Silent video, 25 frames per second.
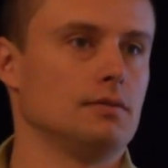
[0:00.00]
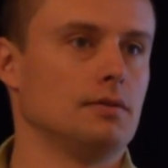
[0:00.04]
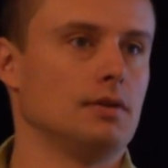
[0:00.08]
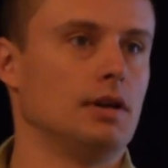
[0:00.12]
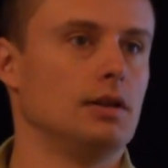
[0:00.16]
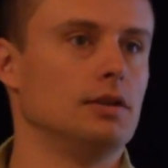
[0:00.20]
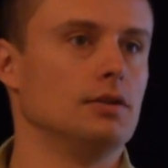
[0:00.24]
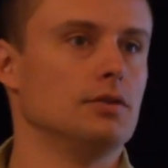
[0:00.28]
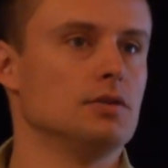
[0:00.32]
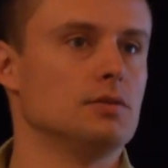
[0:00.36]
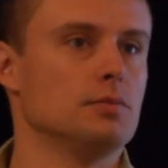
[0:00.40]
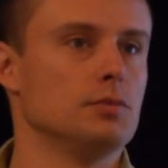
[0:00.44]

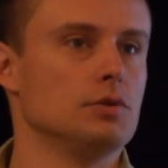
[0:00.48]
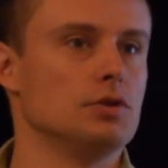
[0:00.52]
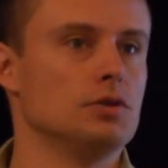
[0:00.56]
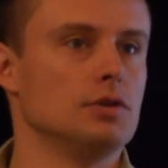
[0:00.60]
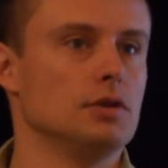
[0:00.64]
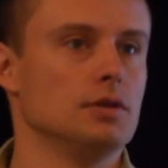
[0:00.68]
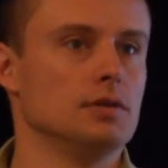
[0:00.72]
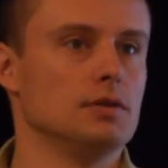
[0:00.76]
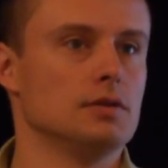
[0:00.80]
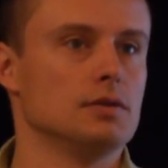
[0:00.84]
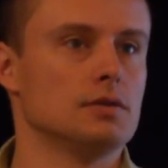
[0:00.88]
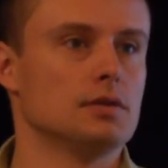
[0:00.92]
on those
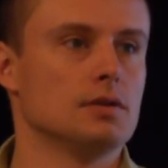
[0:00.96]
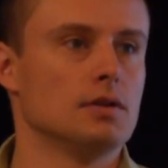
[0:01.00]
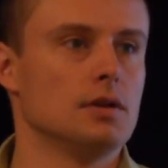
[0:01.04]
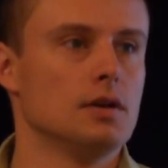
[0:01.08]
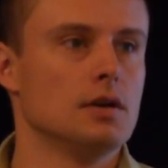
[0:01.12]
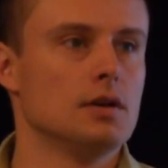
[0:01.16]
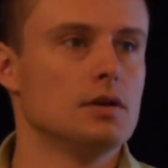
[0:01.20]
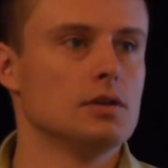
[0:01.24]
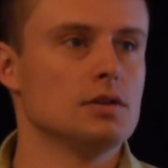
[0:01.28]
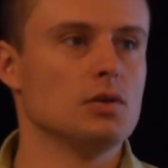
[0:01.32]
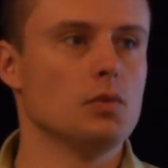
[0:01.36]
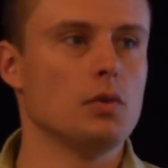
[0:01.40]
machines.
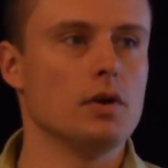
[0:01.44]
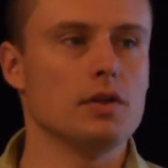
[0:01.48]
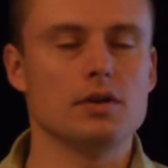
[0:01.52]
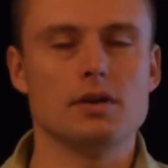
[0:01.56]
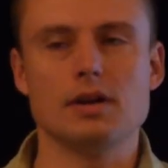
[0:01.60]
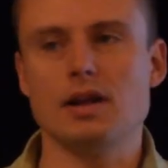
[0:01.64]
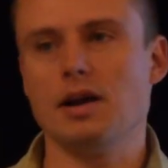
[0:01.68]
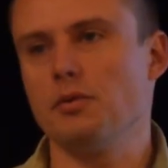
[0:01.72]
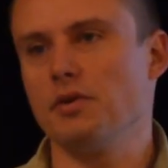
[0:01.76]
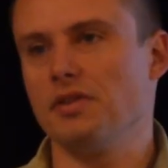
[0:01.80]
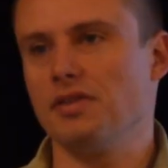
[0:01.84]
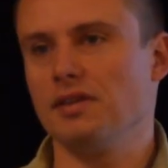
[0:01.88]
So whether or
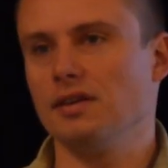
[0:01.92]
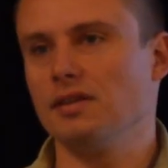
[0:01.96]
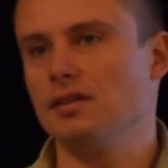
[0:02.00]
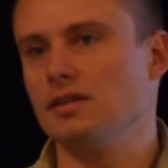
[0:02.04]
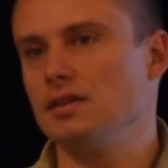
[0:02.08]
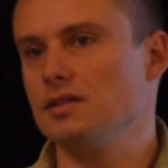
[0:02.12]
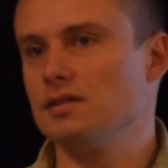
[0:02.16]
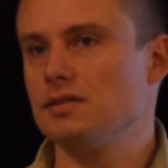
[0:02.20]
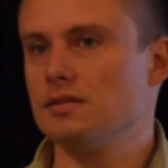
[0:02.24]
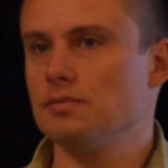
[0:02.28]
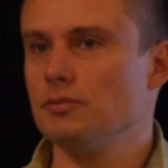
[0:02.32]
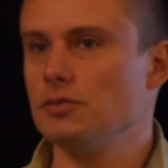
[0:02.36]
not we think
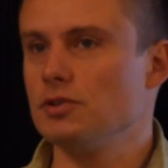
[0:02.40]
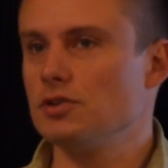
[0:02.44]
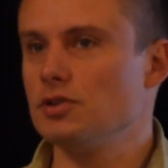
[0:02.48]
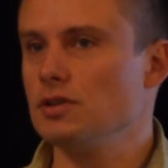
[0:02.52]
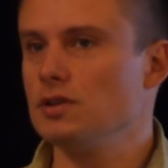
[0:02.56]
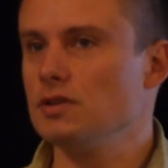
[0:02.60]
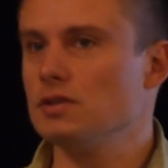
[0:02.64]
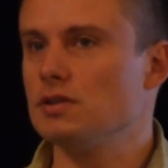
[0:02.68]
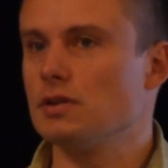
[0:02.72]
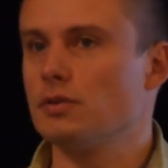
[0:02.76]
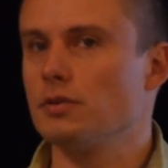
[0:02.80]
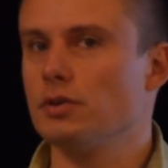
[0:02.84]
these
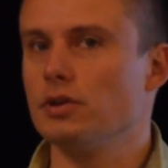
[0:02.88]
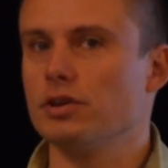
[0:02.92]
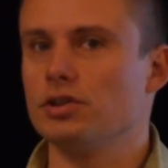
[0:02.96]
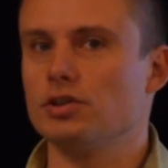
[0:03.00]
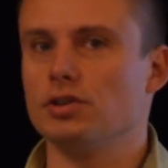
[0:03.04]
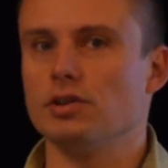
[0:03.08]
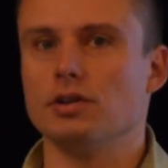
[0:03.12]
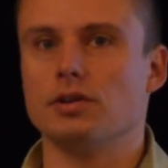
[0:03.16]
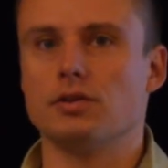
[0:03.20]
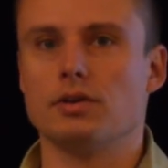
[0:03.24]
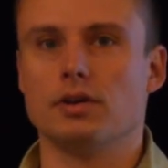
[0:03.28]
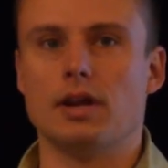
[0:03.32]
machines are
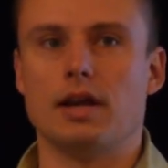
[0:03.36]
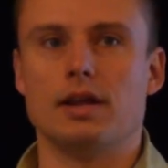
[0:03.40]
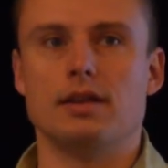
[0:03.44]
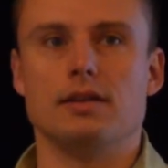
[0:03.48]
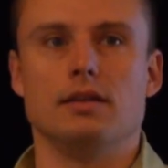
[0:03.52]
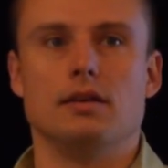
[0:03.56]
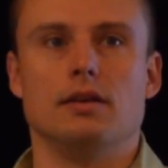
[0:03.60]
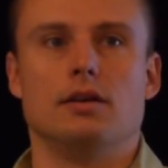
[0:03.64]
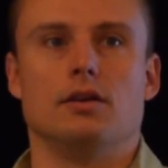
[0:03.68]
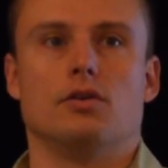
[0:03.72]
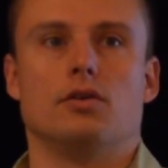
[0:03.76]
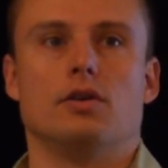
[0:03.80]
actually a good
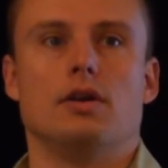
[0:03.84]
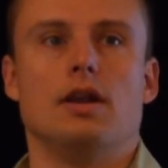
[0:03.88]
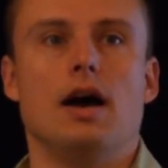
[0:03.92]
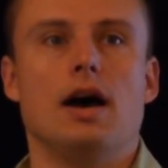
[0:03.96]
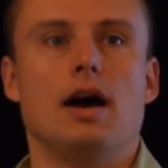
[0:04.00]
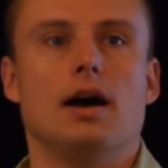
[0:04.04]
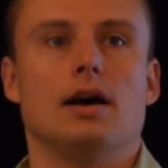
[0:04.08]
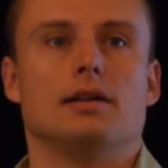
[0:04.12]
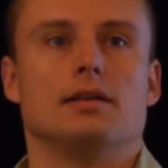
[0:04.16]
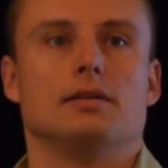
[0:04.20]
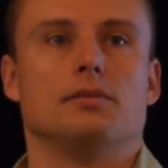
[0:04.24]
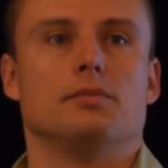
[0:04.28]
idea or
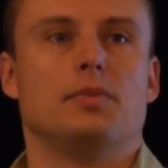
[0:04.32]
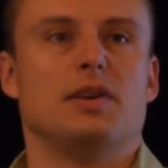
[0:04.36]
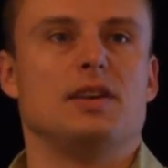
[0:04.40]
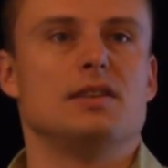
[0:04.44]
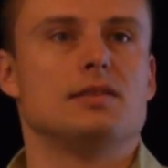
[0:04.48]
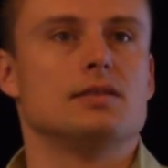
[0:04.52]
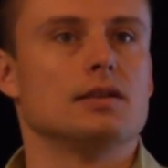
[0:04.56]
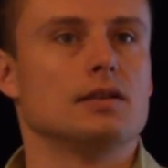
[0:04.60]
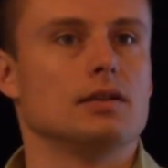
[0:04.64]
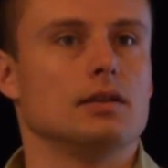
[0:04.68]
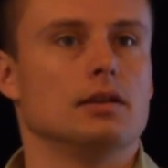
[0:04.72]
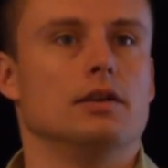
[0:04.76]
not,
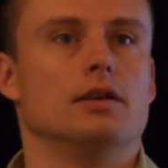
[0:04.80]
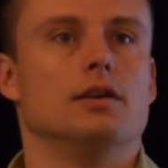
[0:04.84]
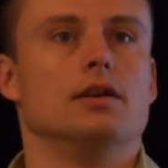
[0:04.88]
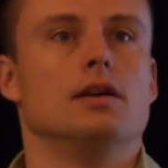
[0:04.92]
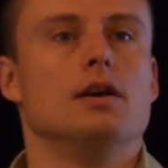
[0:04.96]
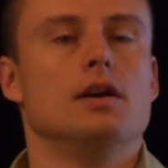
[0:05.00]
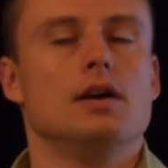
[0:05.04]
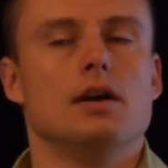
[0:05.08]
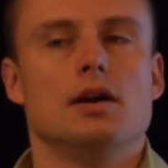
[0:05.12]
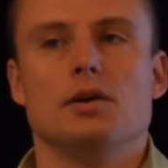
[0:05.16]
basically,